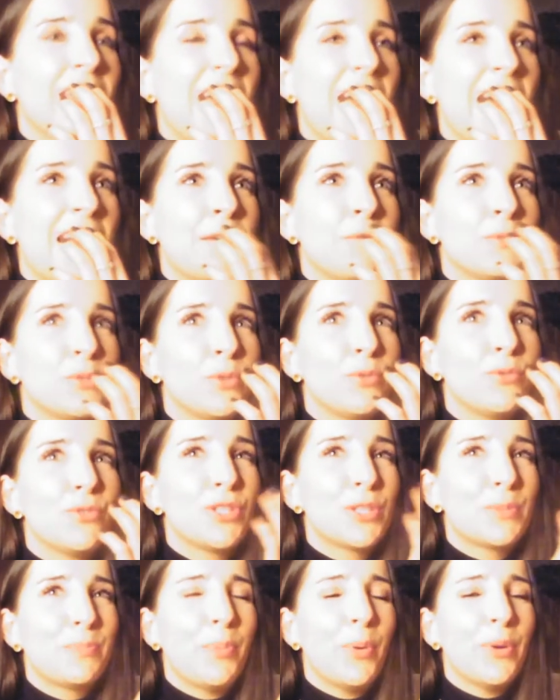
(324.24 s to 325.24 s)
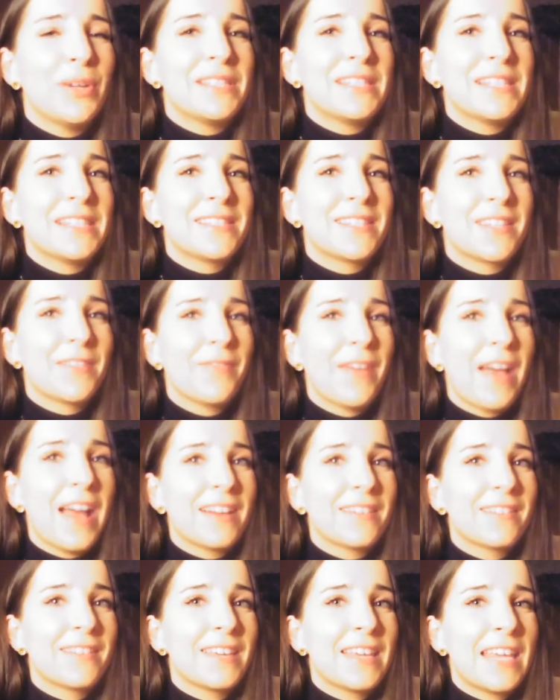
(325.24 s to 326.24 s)
And it was all just pointing to the
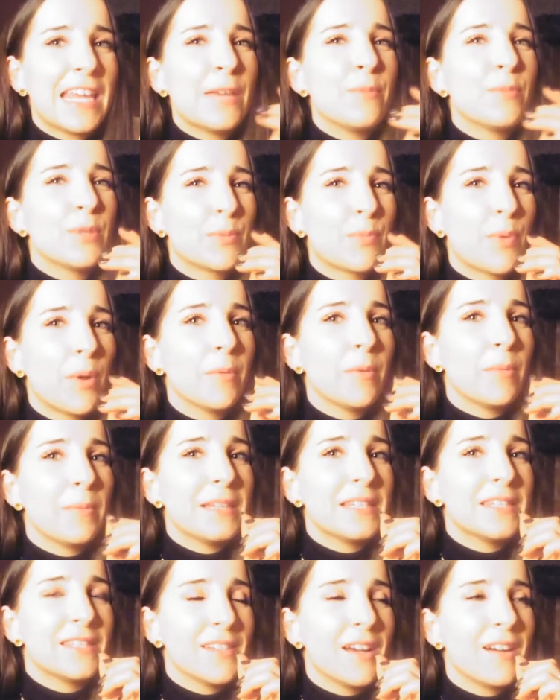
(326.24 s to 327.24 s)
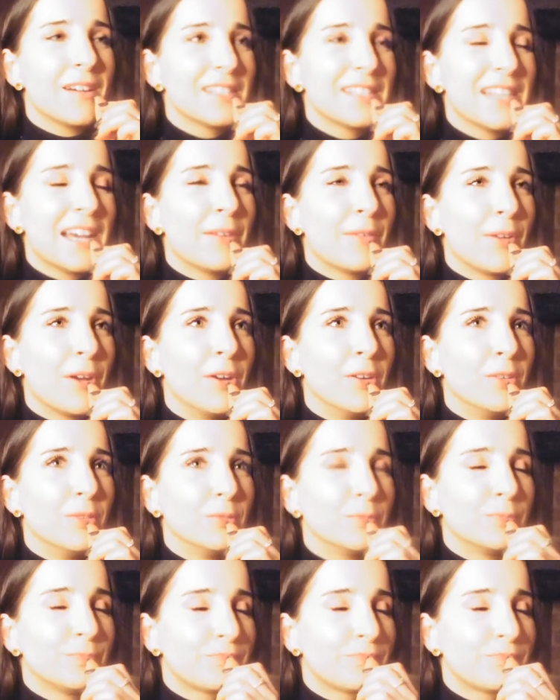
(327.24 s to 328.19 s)
fact that he was probably stuck down a hole.